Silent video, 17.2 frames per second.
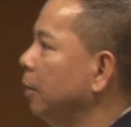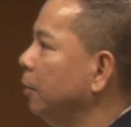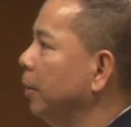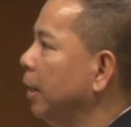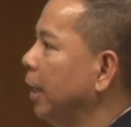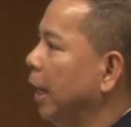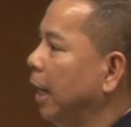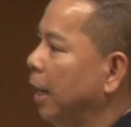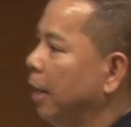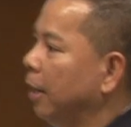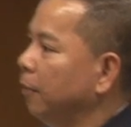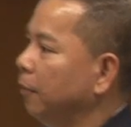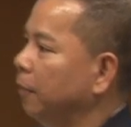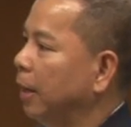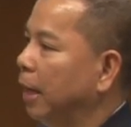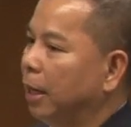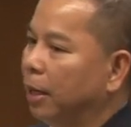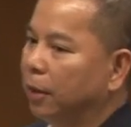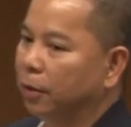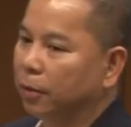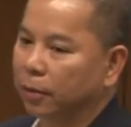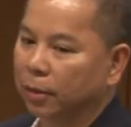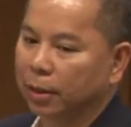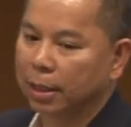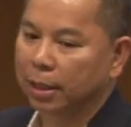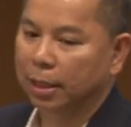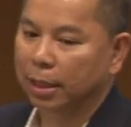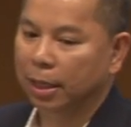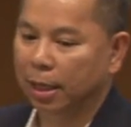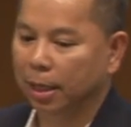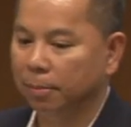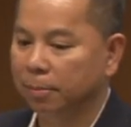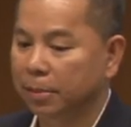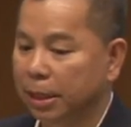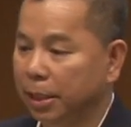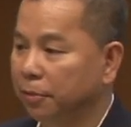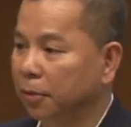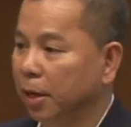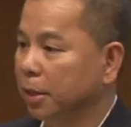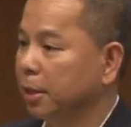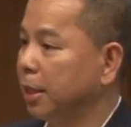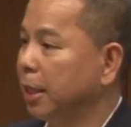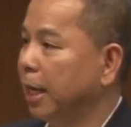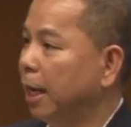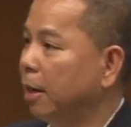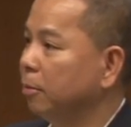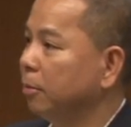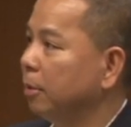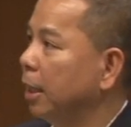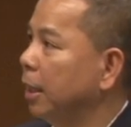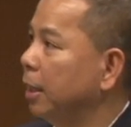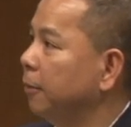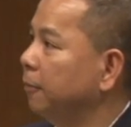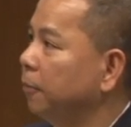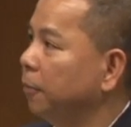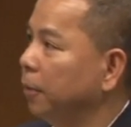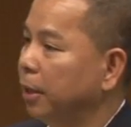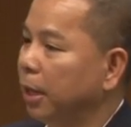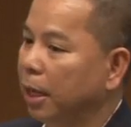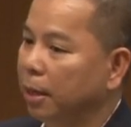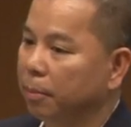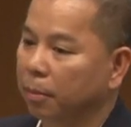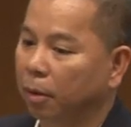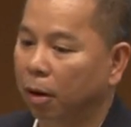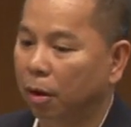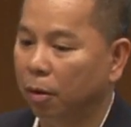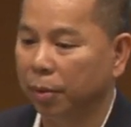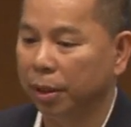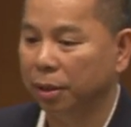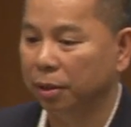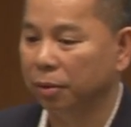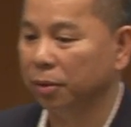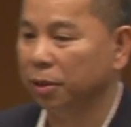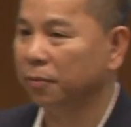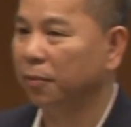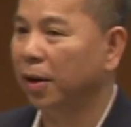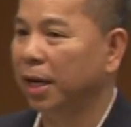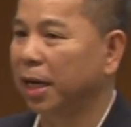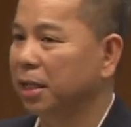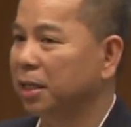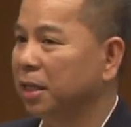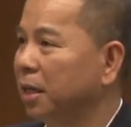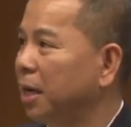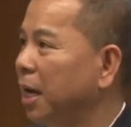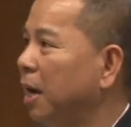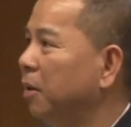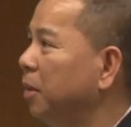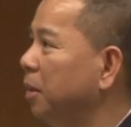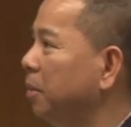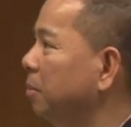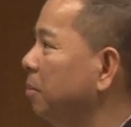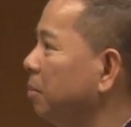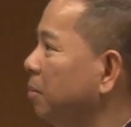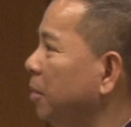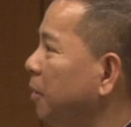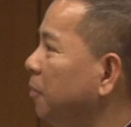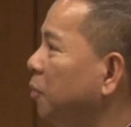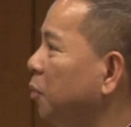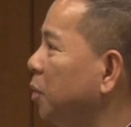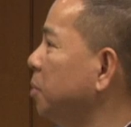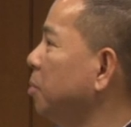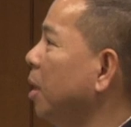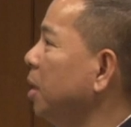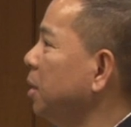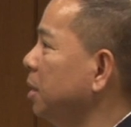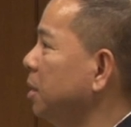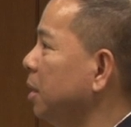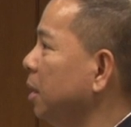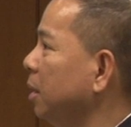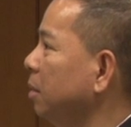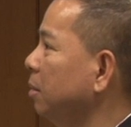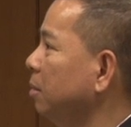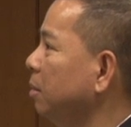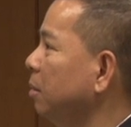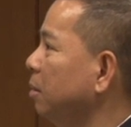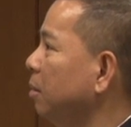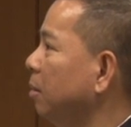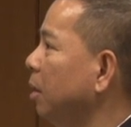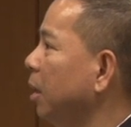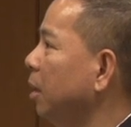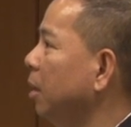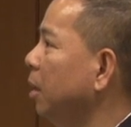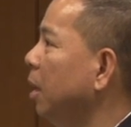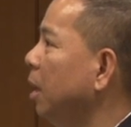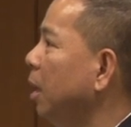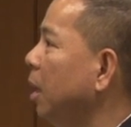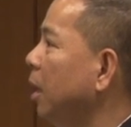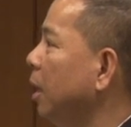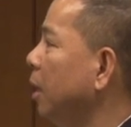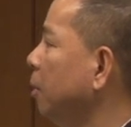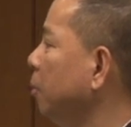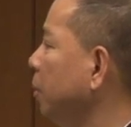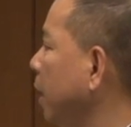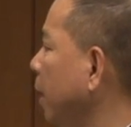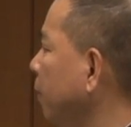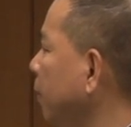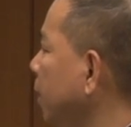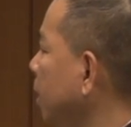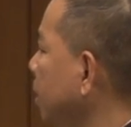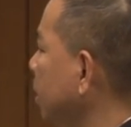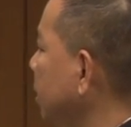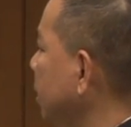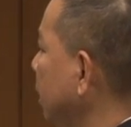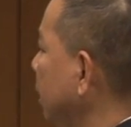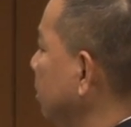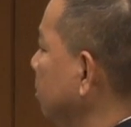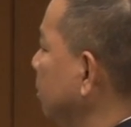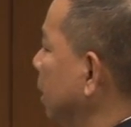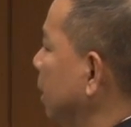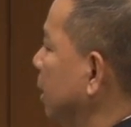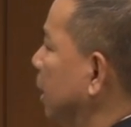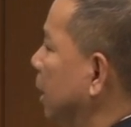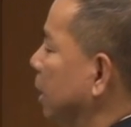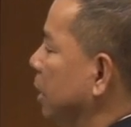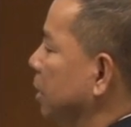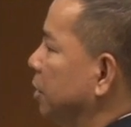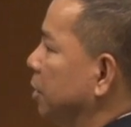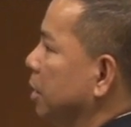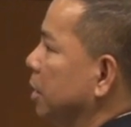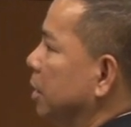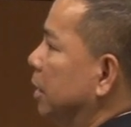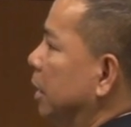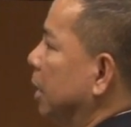We have our um, Xerox account that for them, all we do is finance and accounting invoice processing, right? And we have another team that does just